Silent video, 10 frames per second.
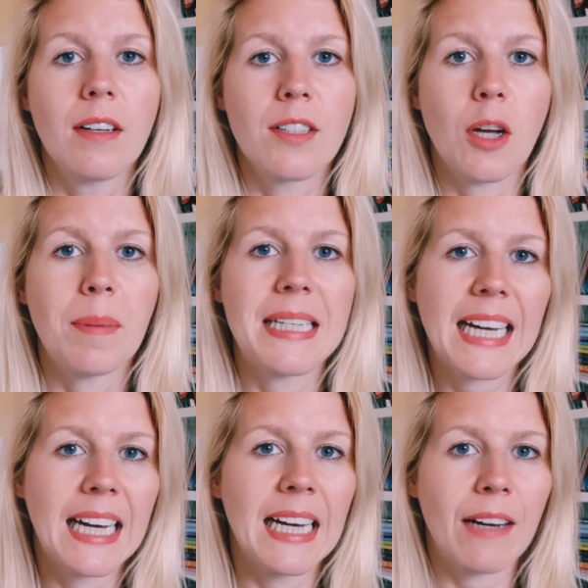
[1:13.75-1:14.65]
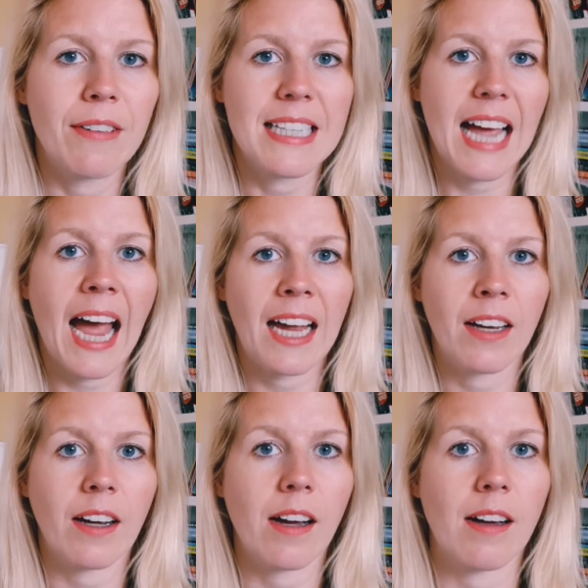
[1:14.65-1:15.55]
So particularly if it's
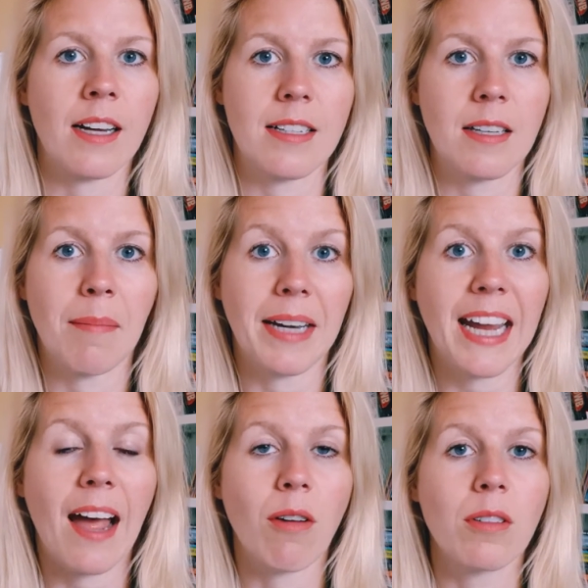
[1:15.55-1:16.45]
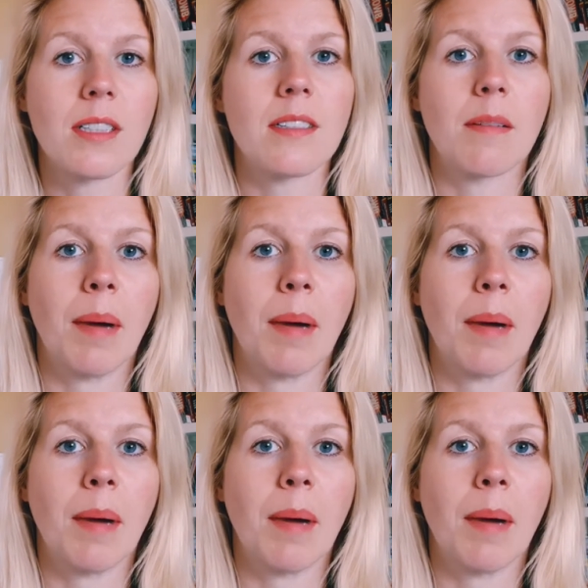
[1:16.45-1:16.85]
anger at somebody else,